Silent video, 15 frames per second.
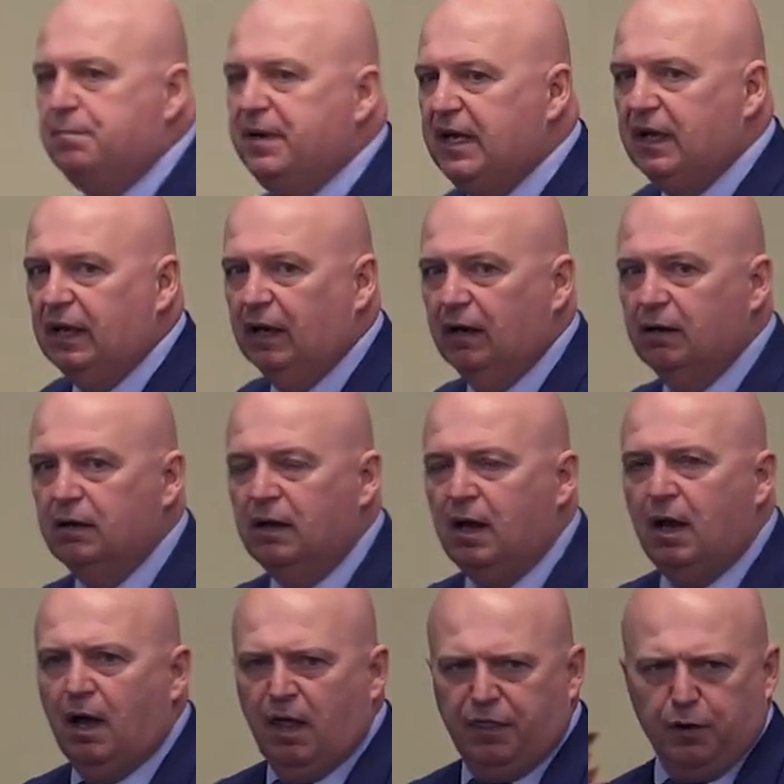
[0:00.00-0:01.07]
be.
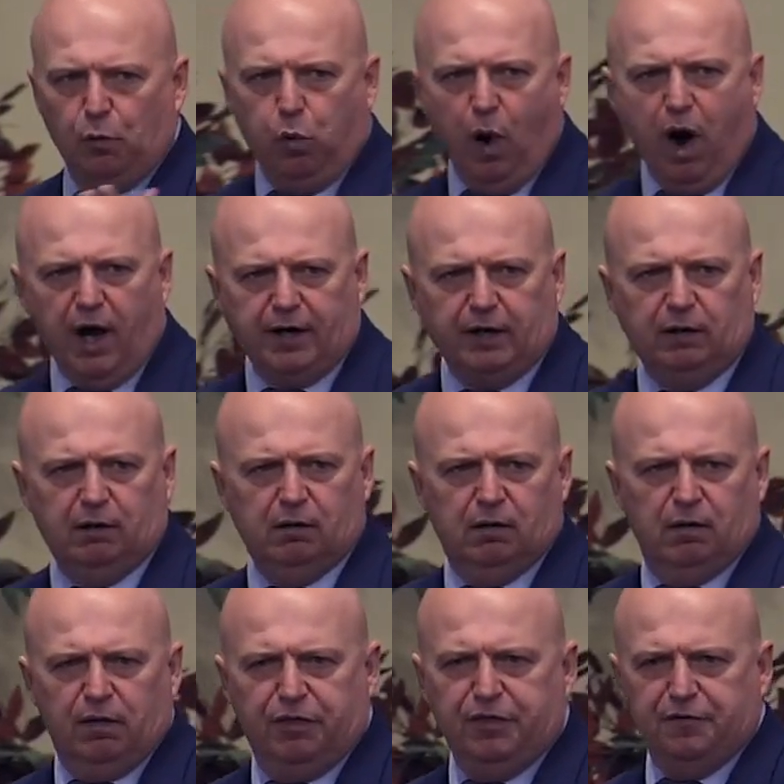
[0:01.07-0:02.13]
The water,
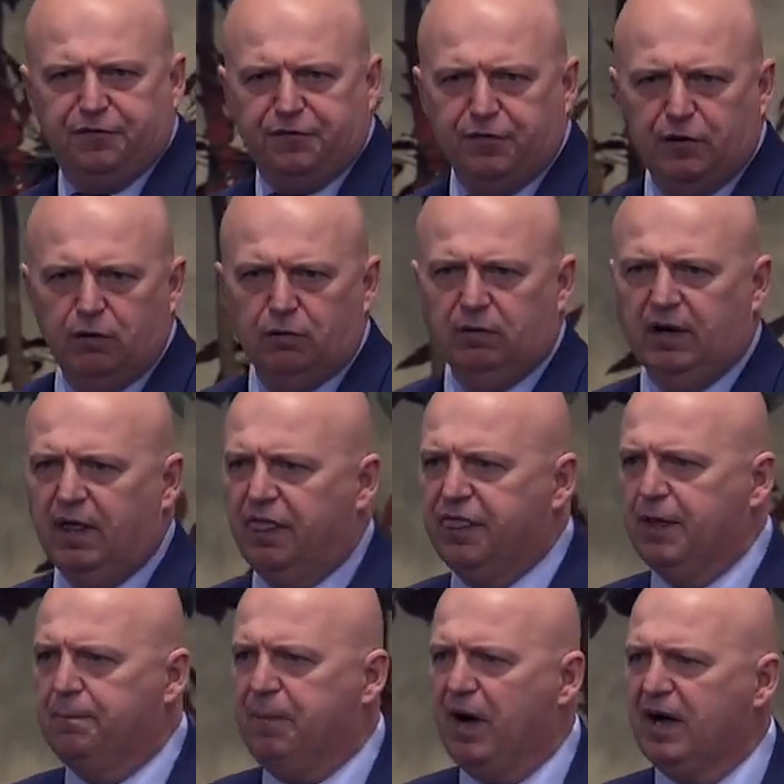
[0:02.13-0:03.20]
the food,
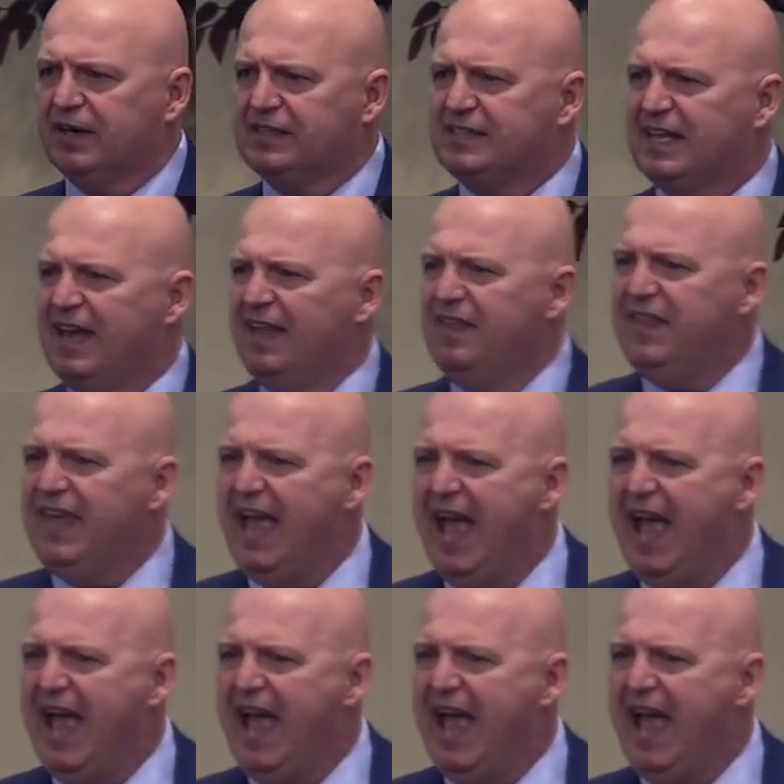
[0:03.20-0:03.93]
the bugs, the